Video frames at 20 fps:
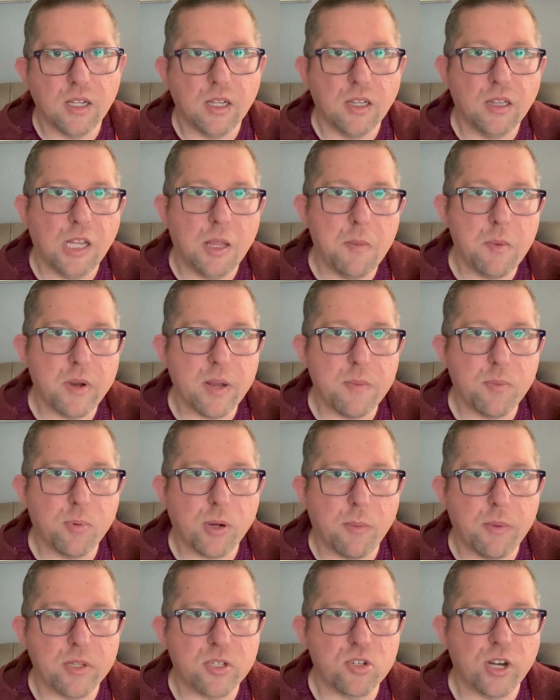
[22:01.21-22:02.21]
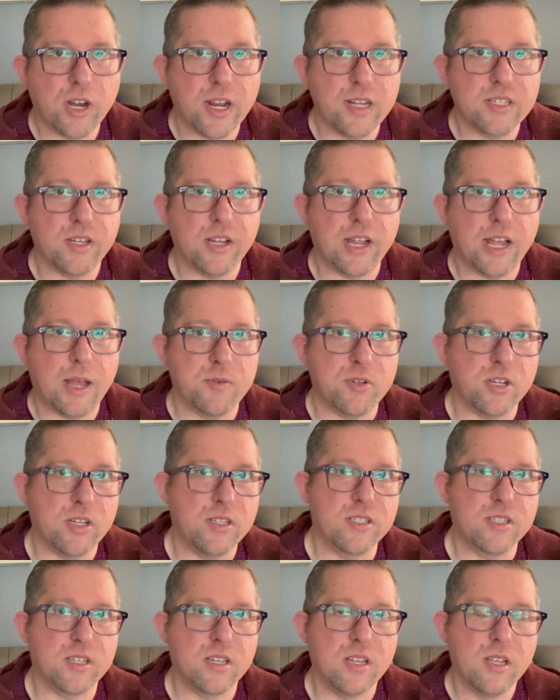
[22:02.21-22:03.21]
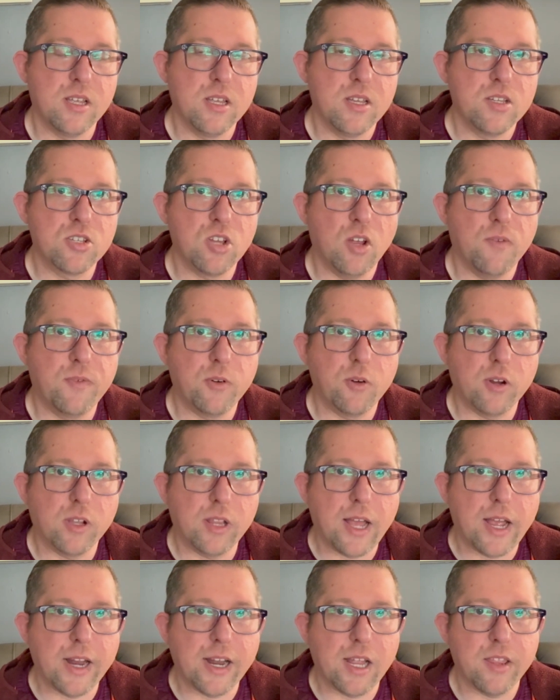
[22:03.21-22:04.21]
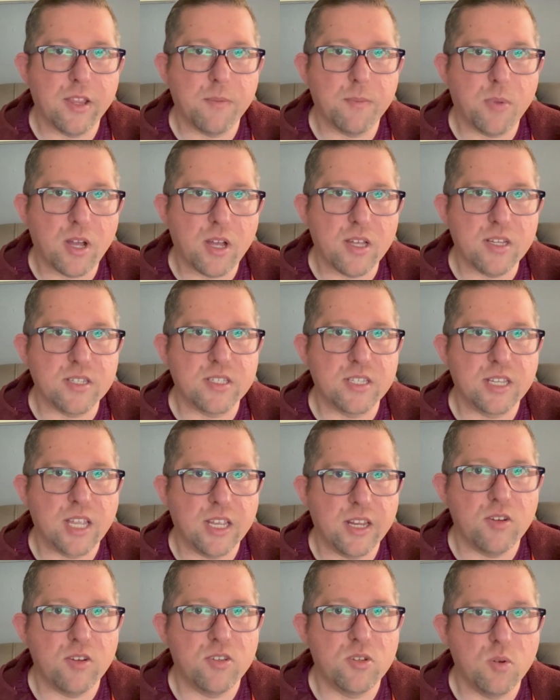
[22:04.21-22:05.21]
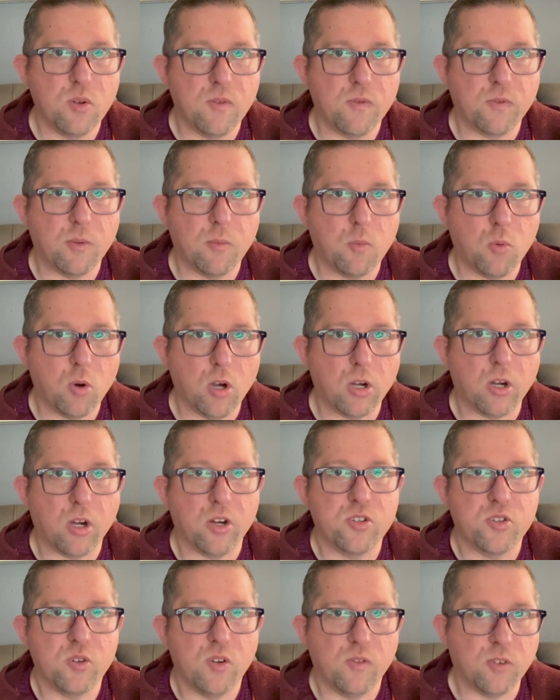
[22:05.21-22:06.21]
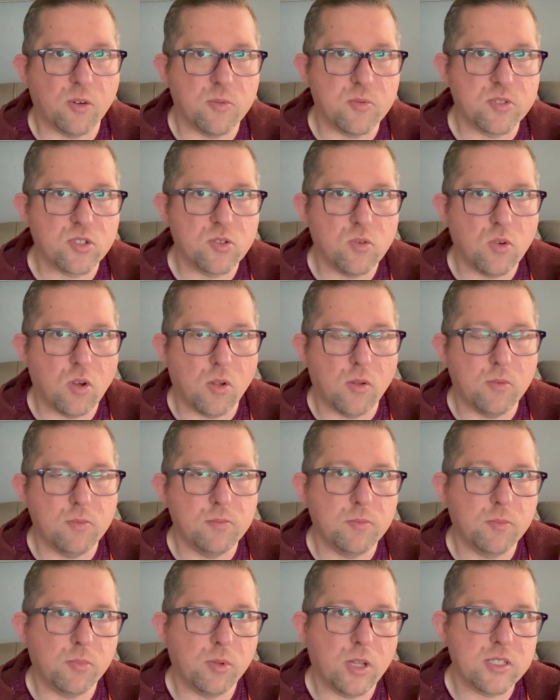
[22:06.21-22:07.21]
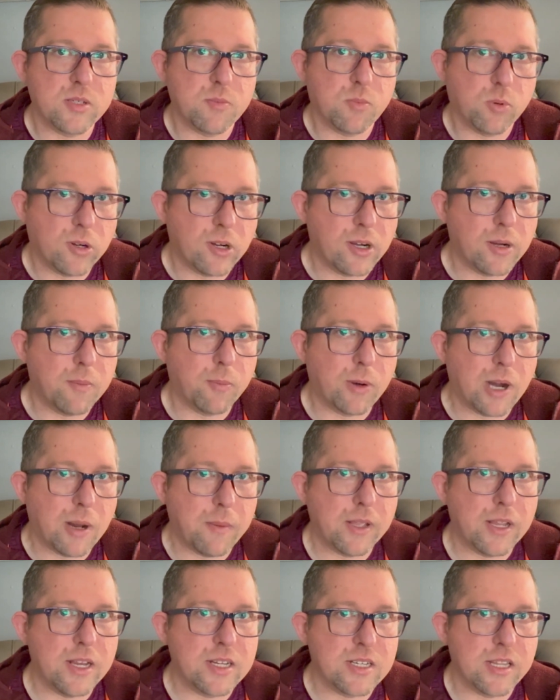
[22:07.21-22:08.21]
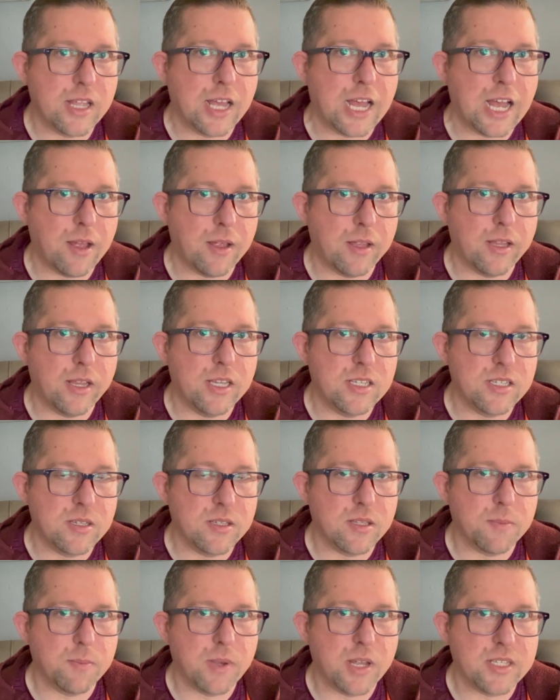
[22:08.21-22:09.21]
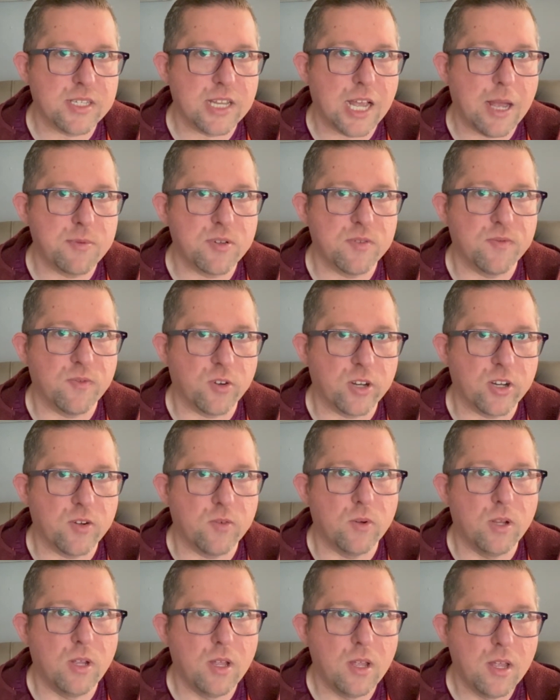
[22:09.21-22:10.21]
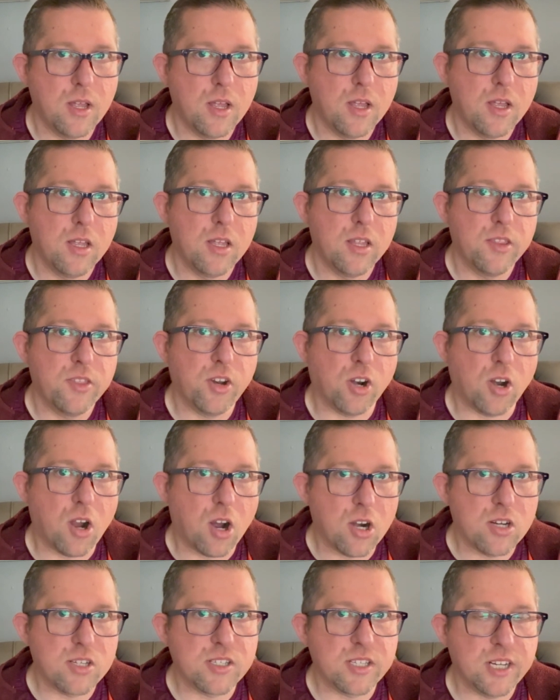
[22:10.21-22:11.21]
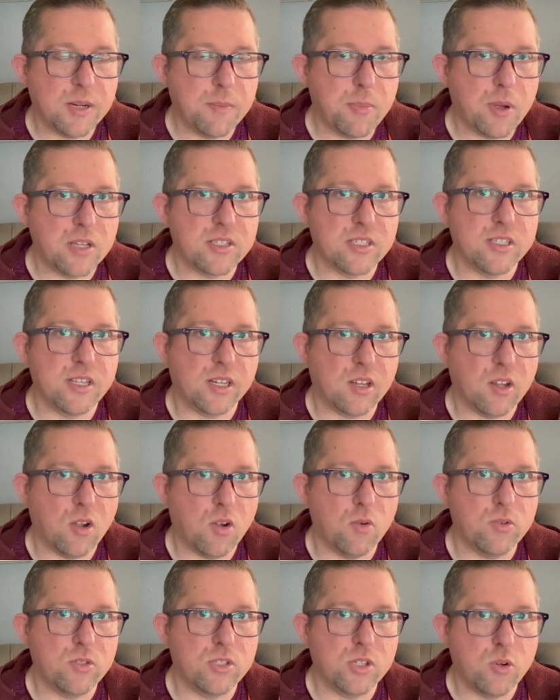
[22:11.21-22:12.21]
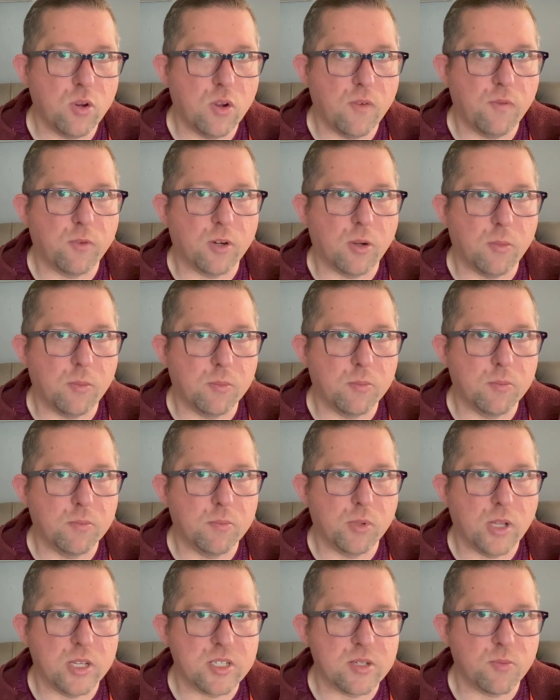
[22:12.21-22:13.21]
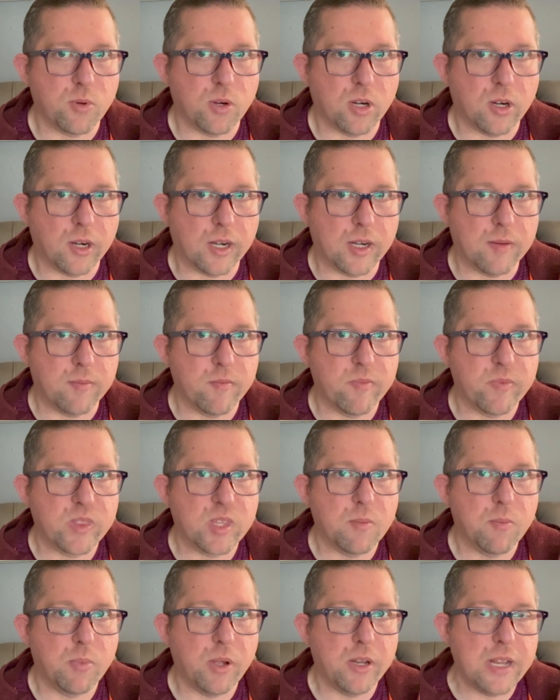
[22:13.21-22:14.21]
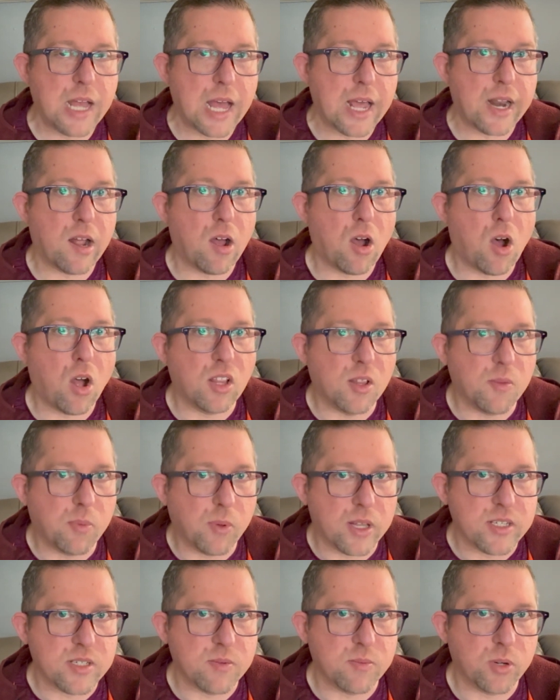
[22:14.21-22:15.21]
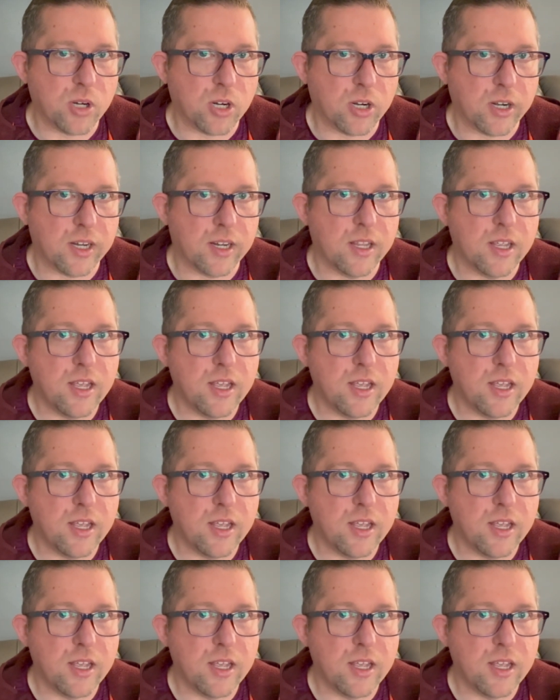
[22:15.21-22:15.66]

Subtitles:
limited public transit options. So if you rely on the bus to to and from work or to and from school, Pleasant Prairie probably isn't the best option for you. There are city buses that go to and from Pleasant Prairie, but not all of Pleasant Prairie.